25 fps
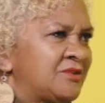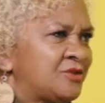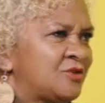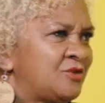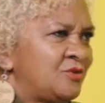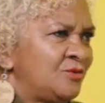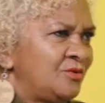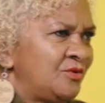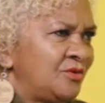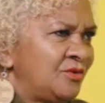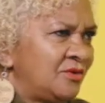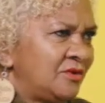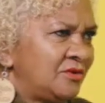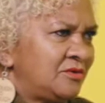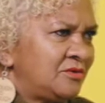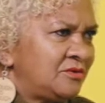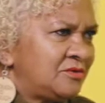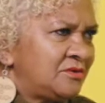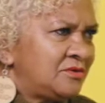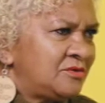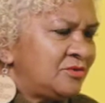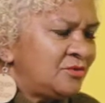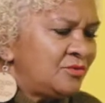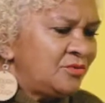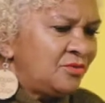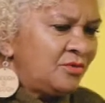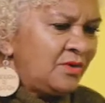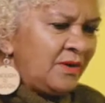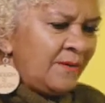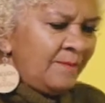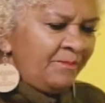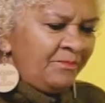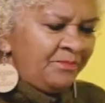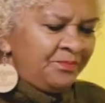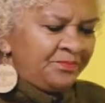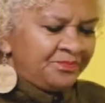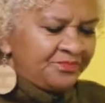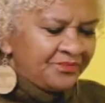to
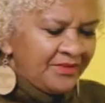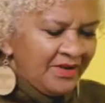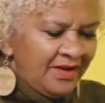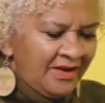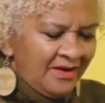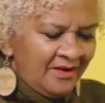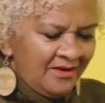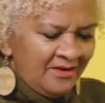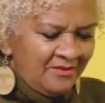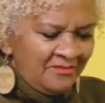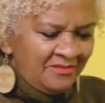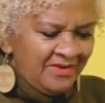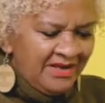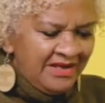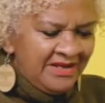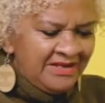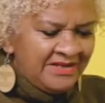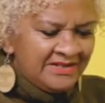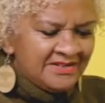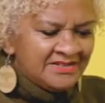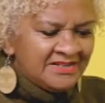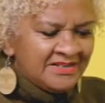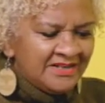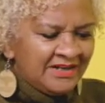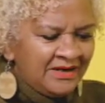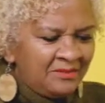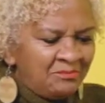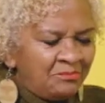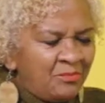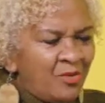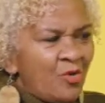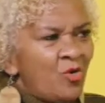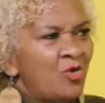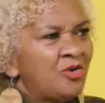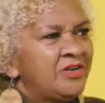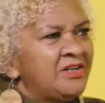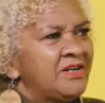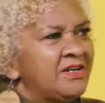it is
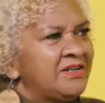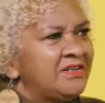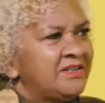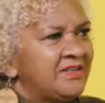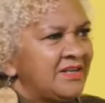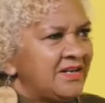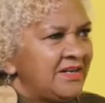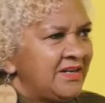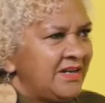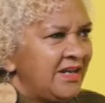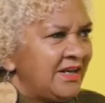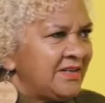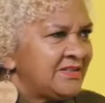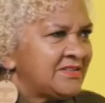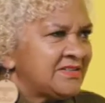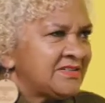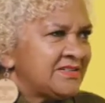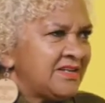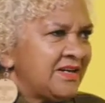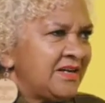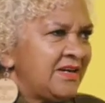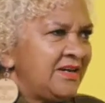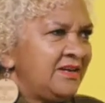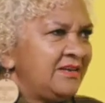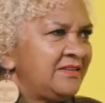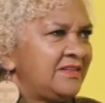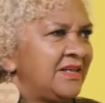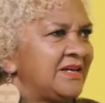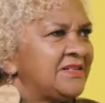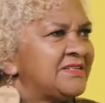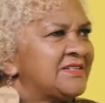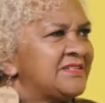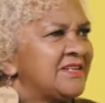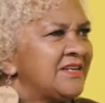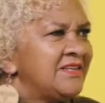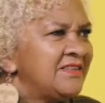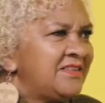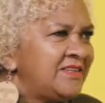reported the next day that
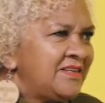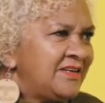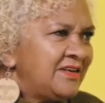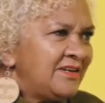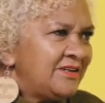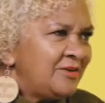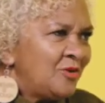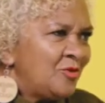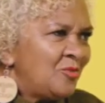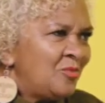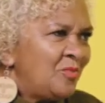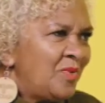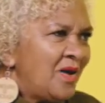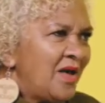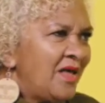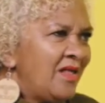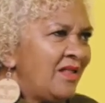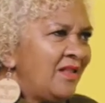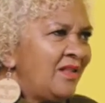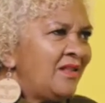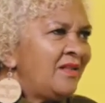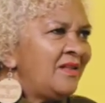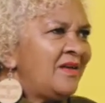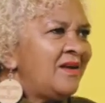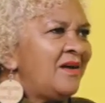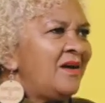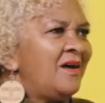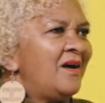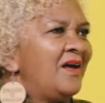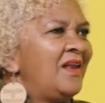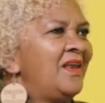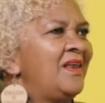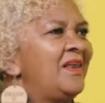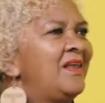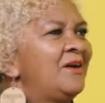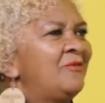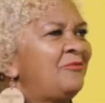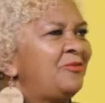Cynthia Dobell
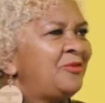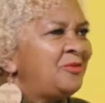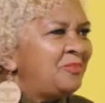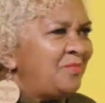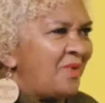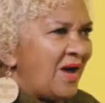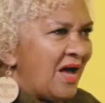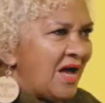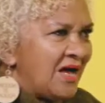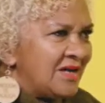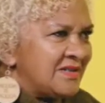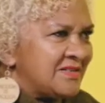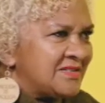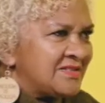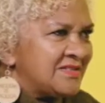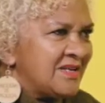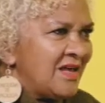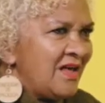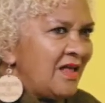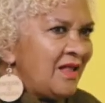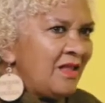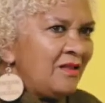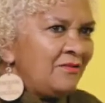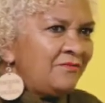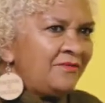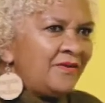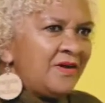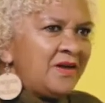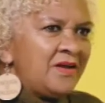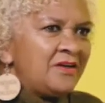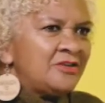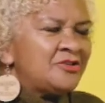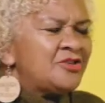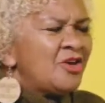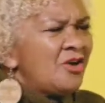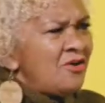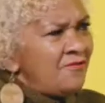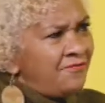lived by herself.
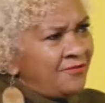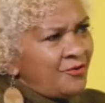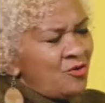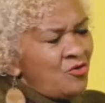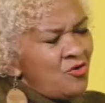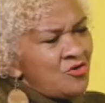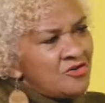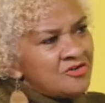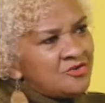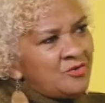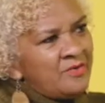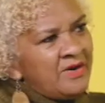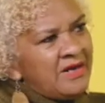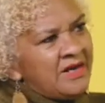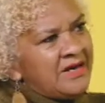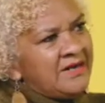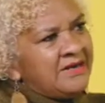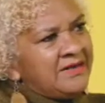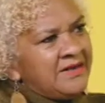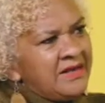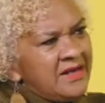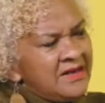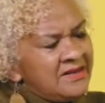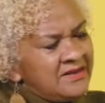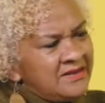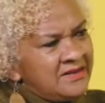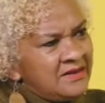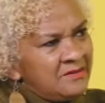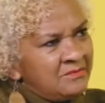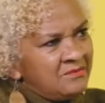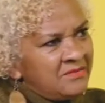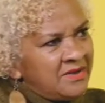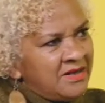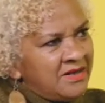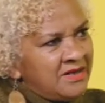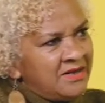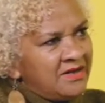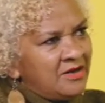So, of course, when it hit the
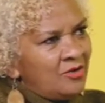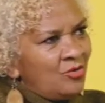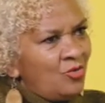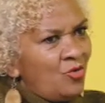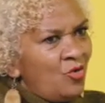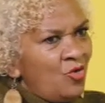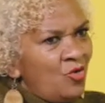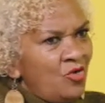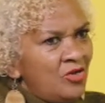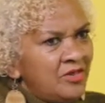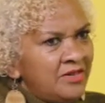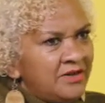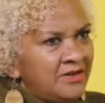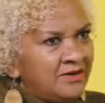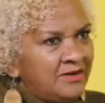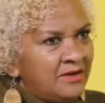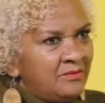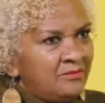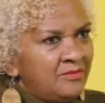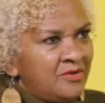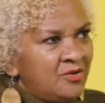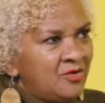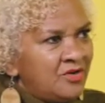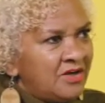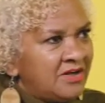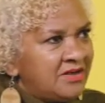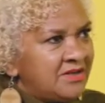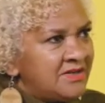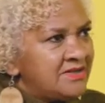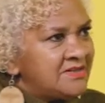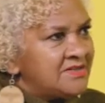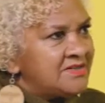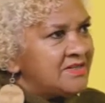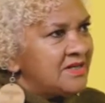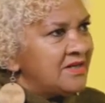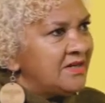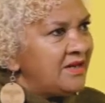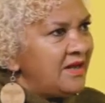media, all the community
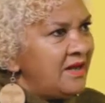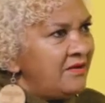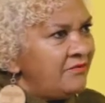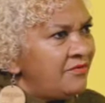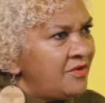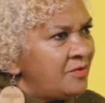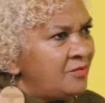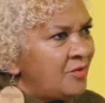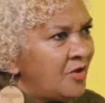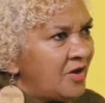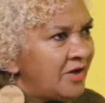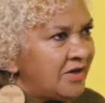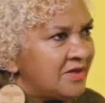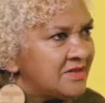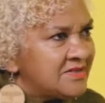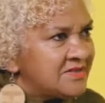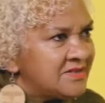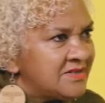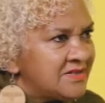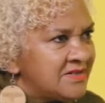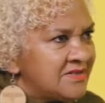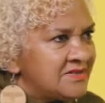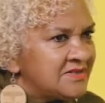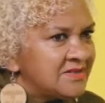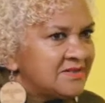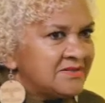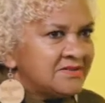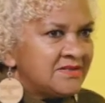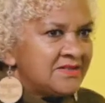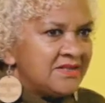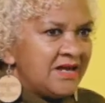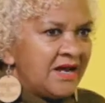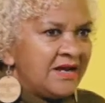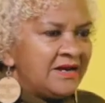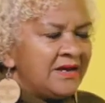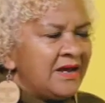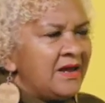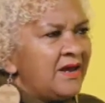seen, everybody sees us
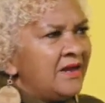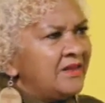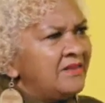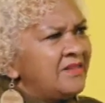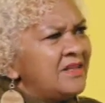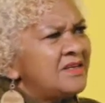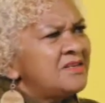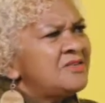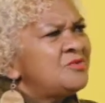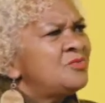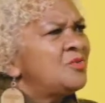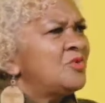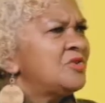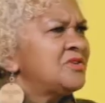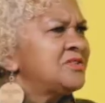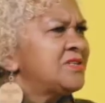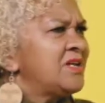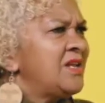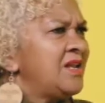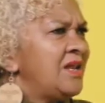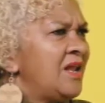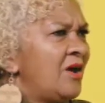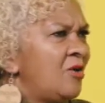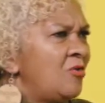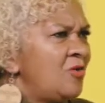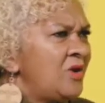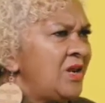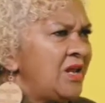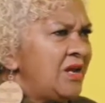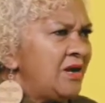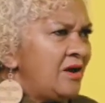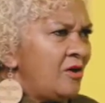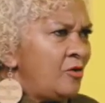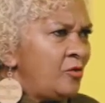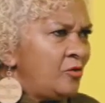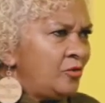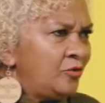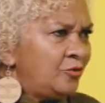that this was a lonely
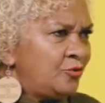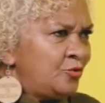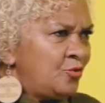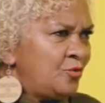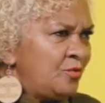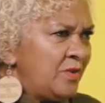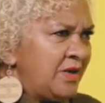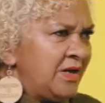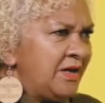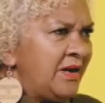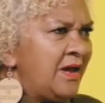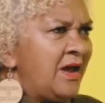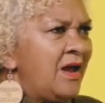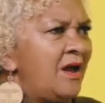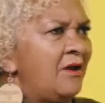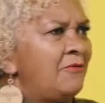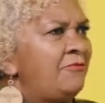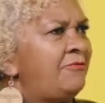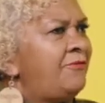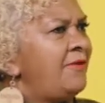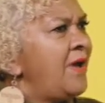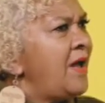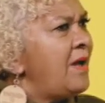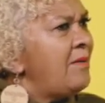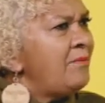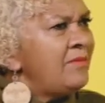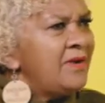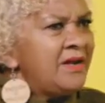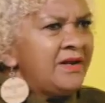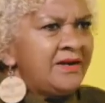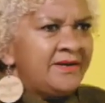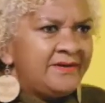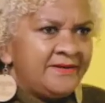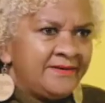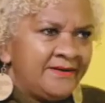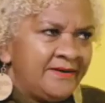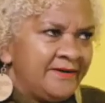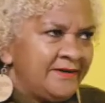old woman, family
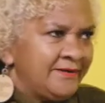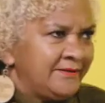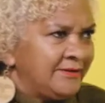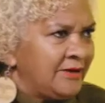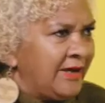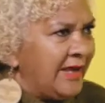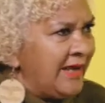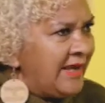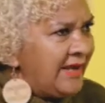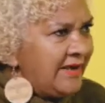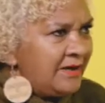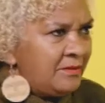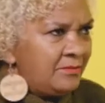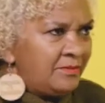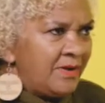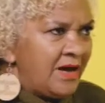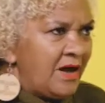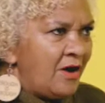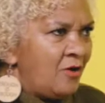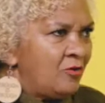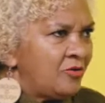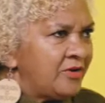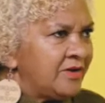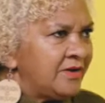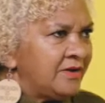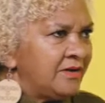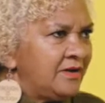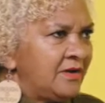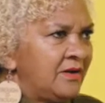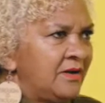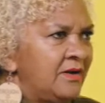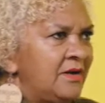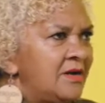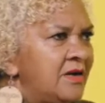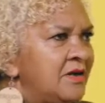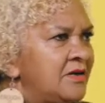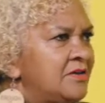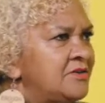didn't care about her.
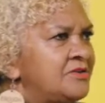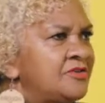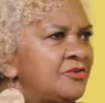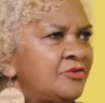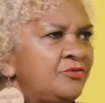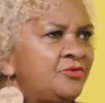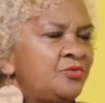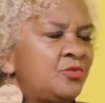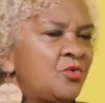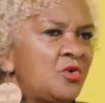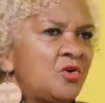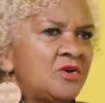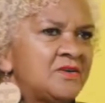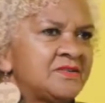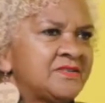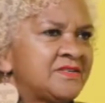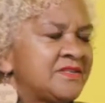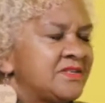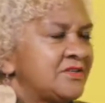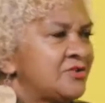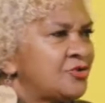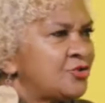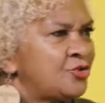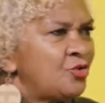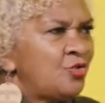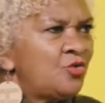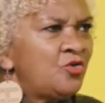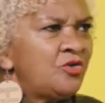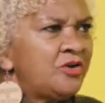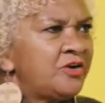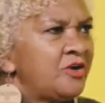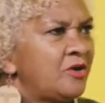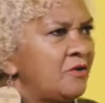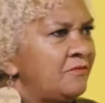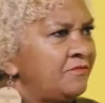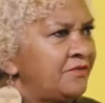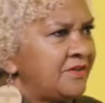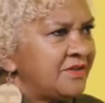So it was the story
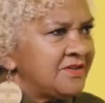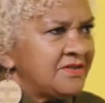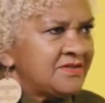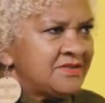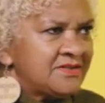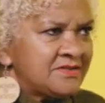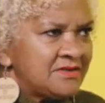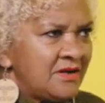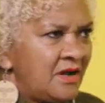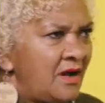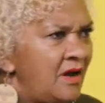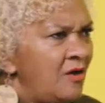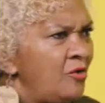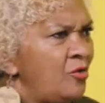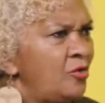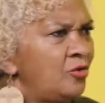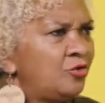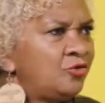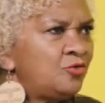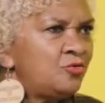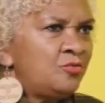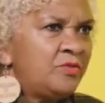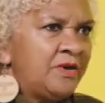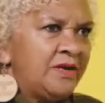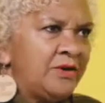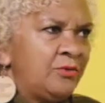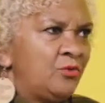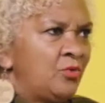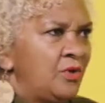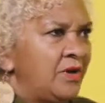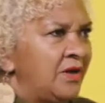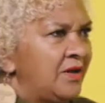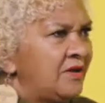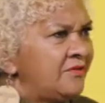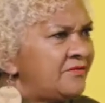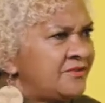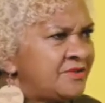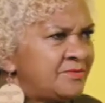of this old woman who
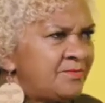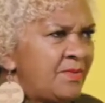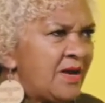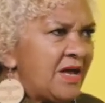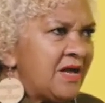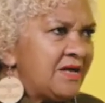lives by